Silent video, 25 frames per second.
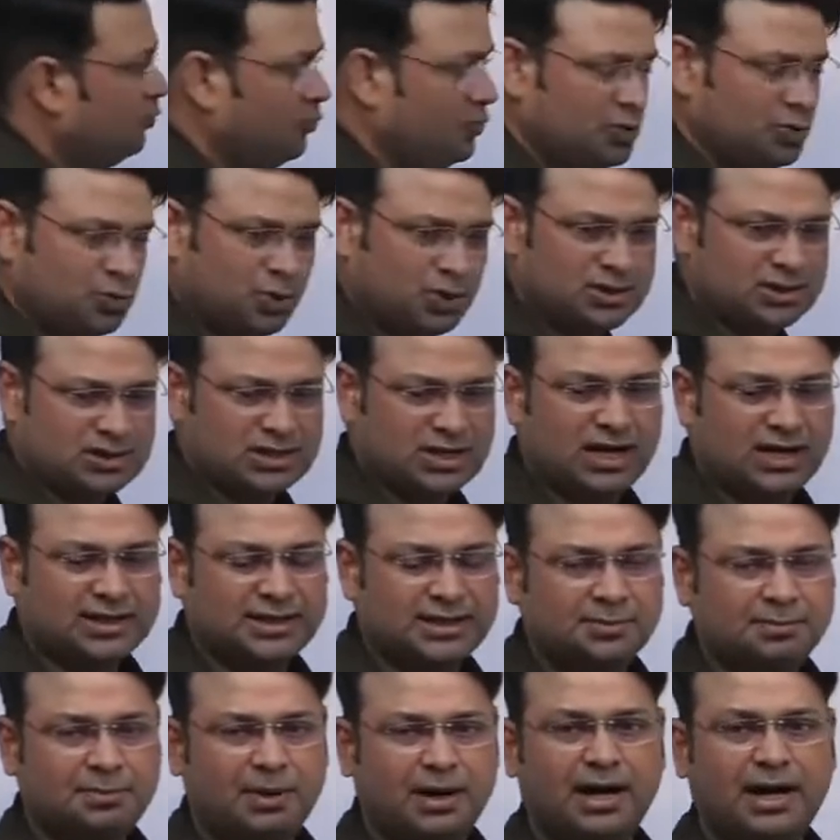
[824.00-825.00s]
which was
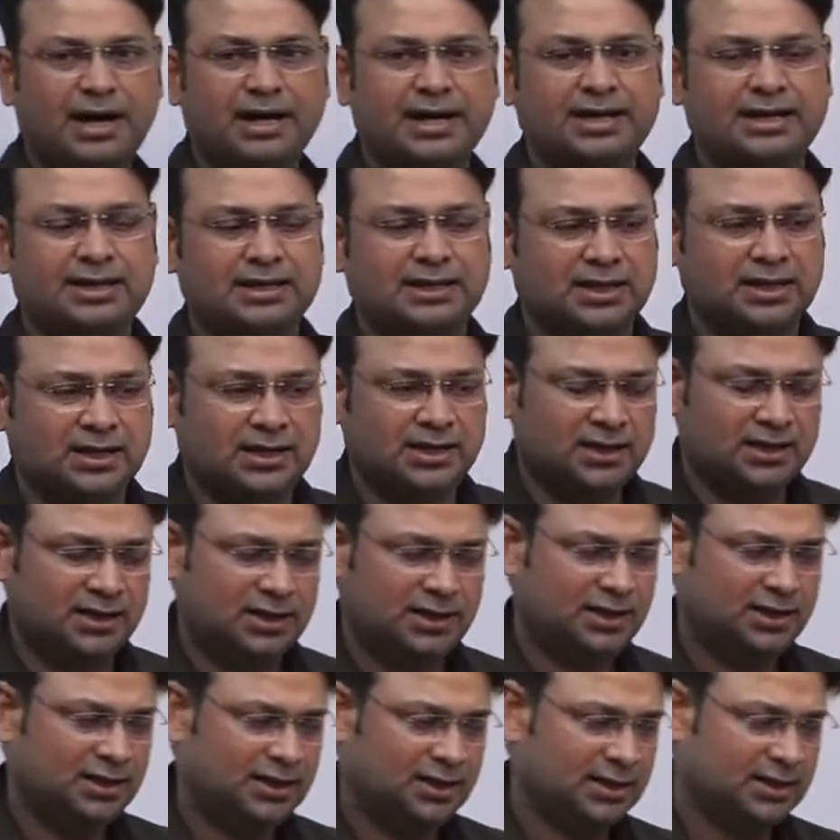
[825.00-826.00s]
started by
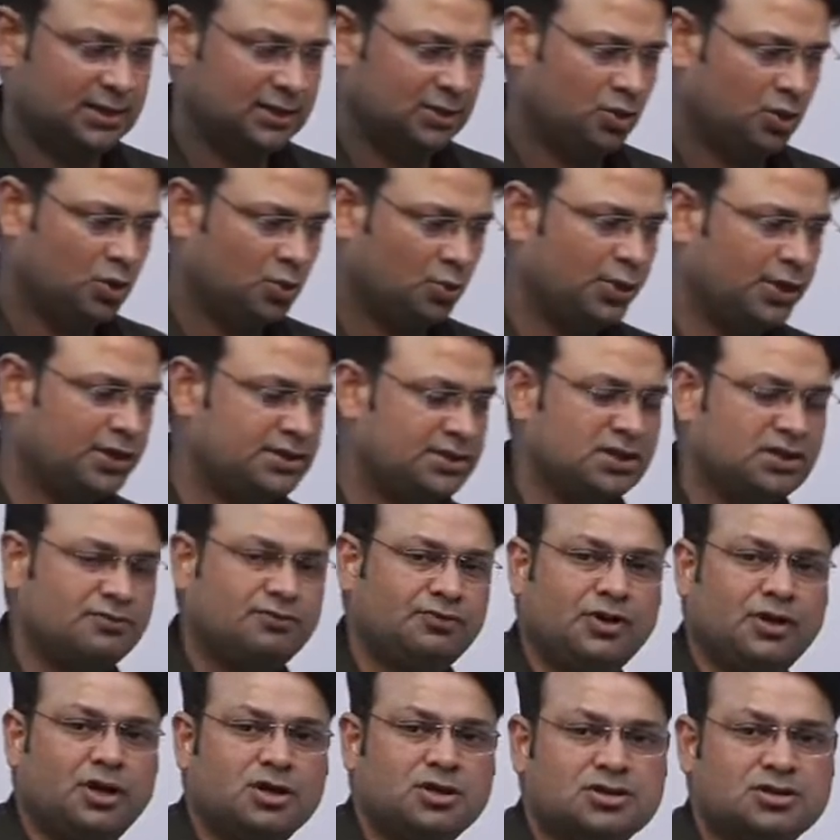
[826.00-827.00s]
Norwegian
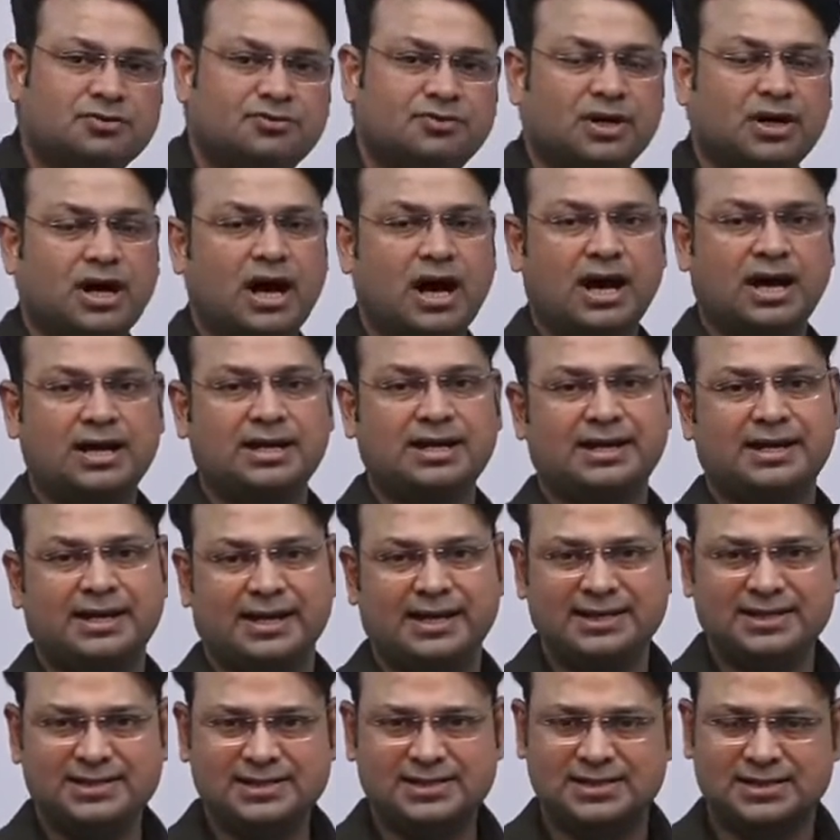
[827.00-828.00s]
philosopher Arne
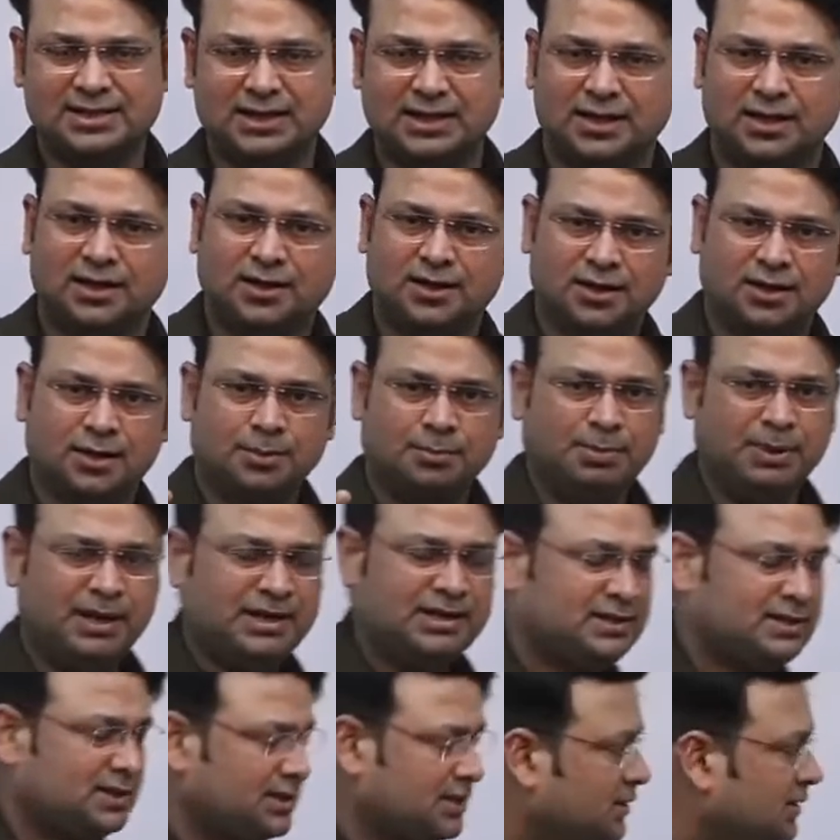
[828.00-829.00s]
Næss,
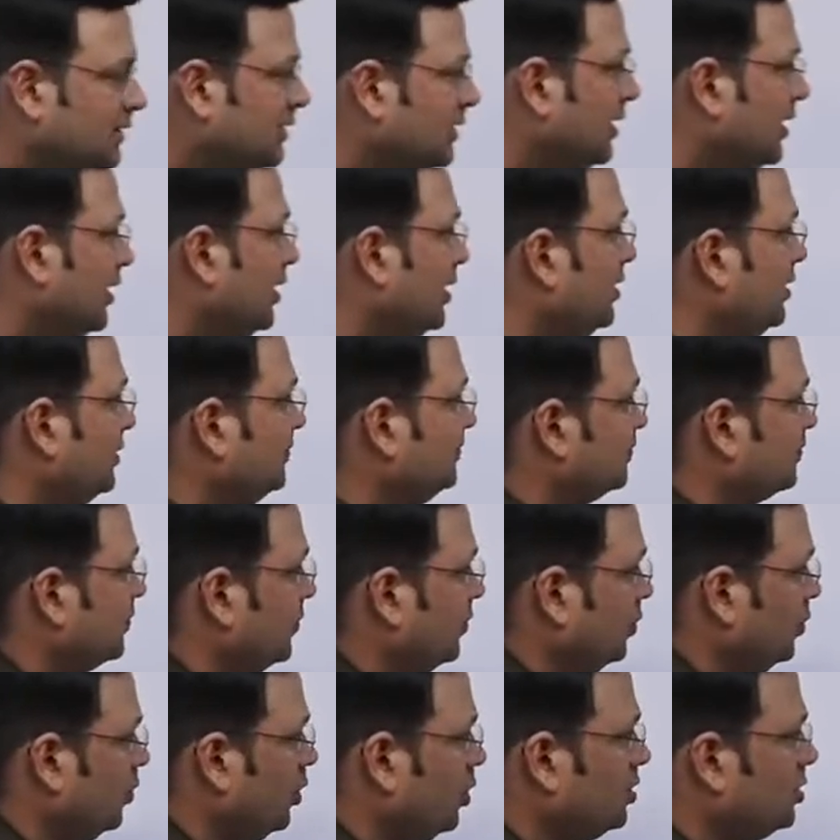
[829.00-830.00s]
but
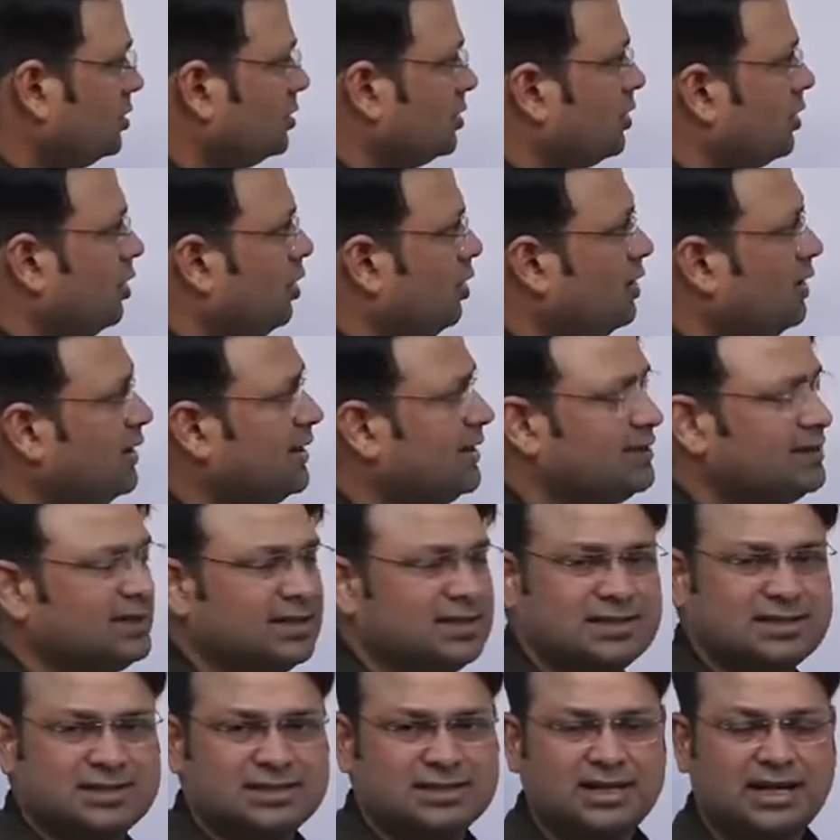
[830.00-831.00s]
not only
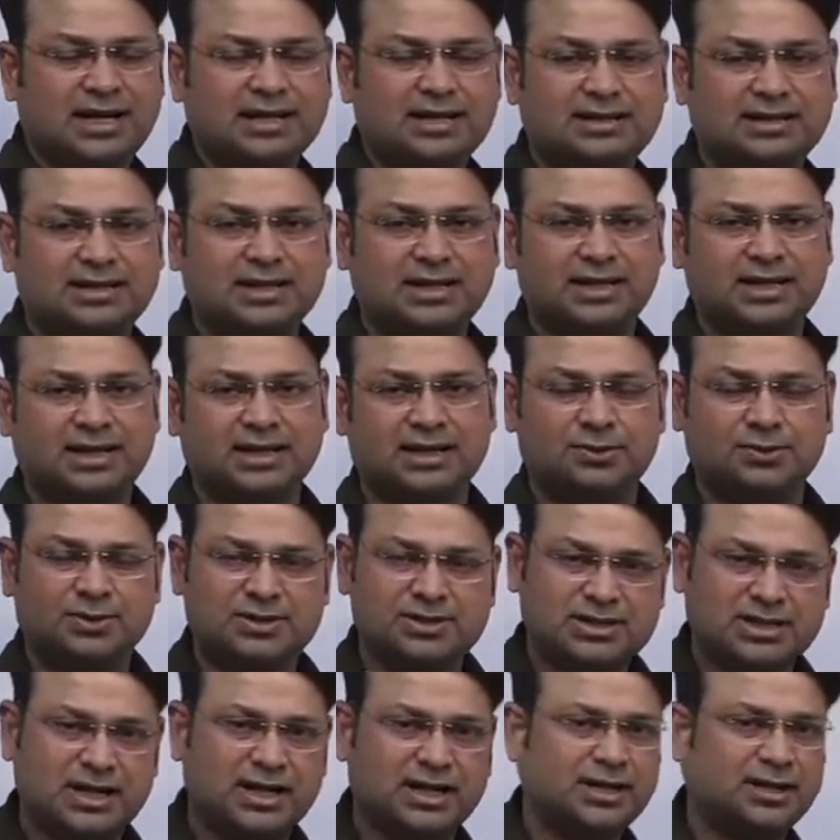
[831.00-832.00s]
this, that it
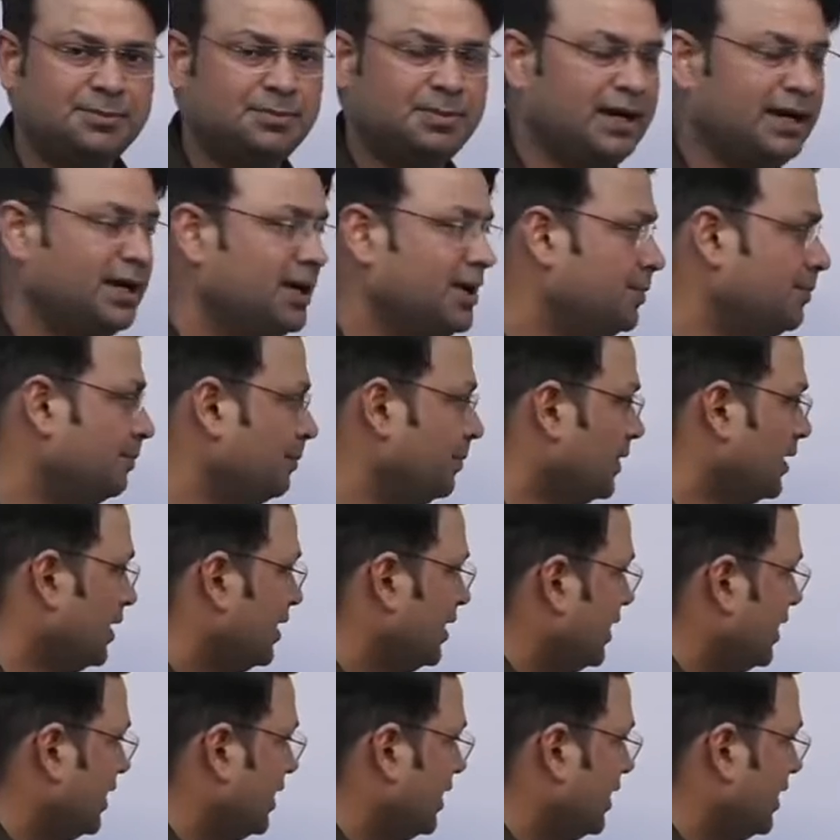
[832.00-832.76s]
was started by him.